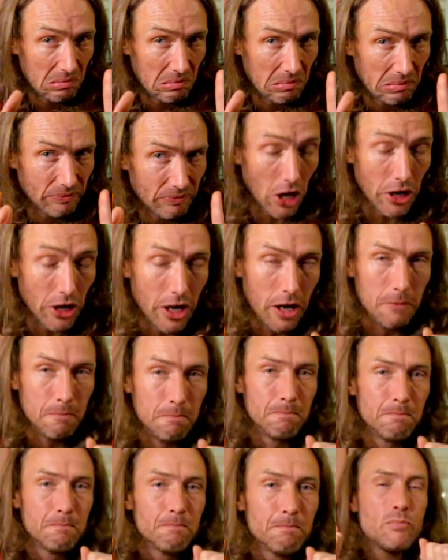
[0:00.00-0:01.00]
Don't know.
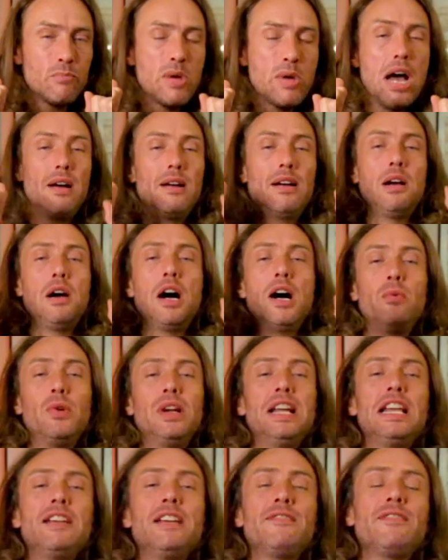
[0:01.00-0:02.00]
But I will
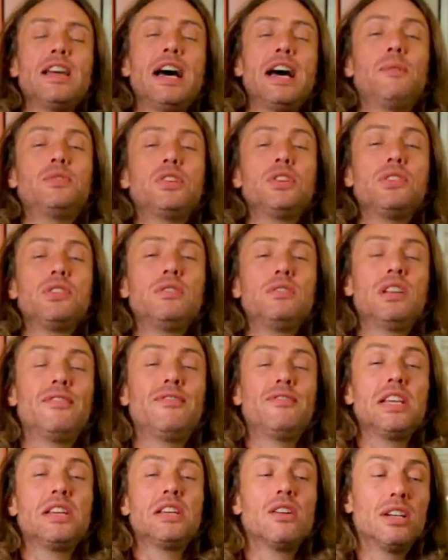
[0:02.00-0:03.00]
leave that up to you lovely
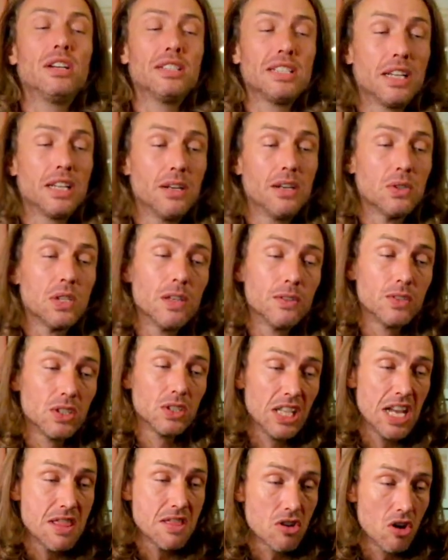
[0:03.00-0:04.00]
guys and girls. I've
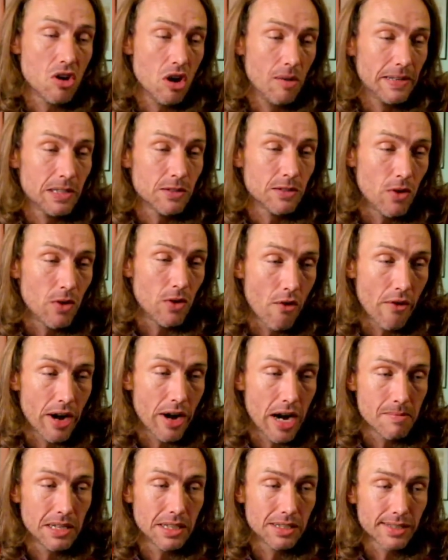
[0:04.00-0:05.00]
seen the comments firing
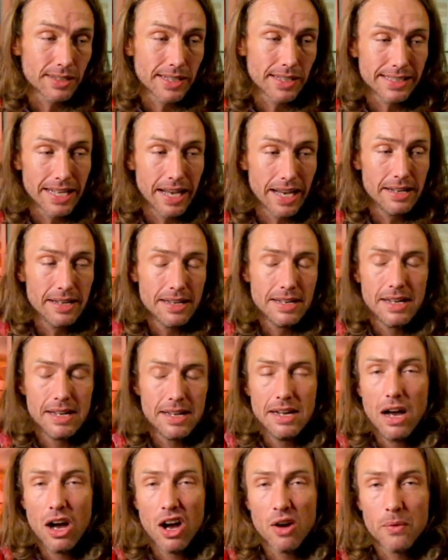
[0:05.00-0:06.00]
up. And as I say,
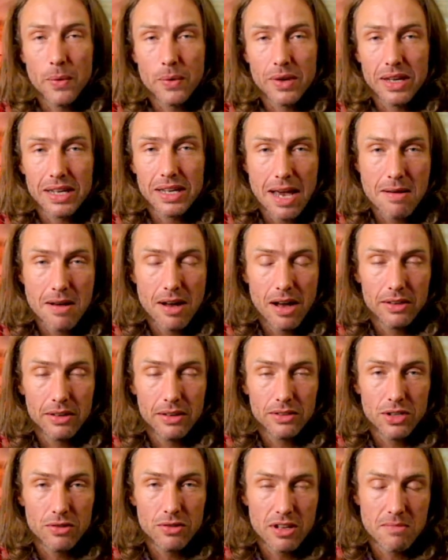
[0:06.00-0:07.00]
I will get
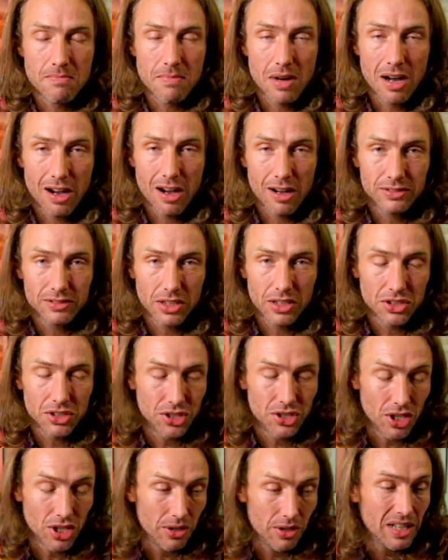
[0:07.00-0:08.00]
to them after the
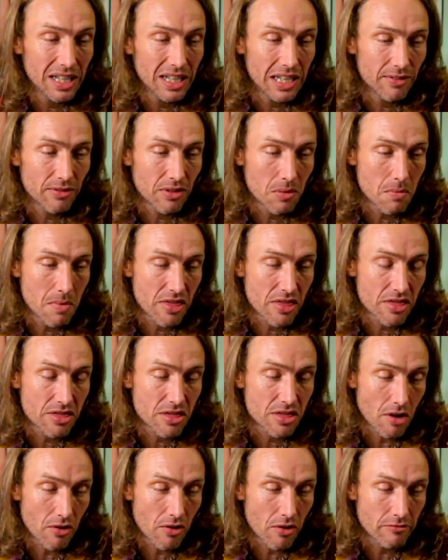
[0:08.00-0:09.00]
show and give them a
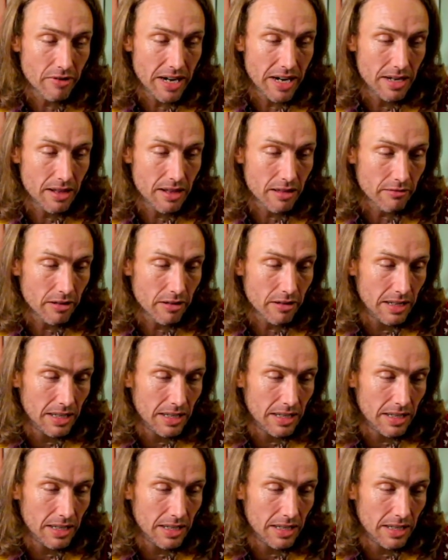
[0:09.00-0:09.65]
thorough read through.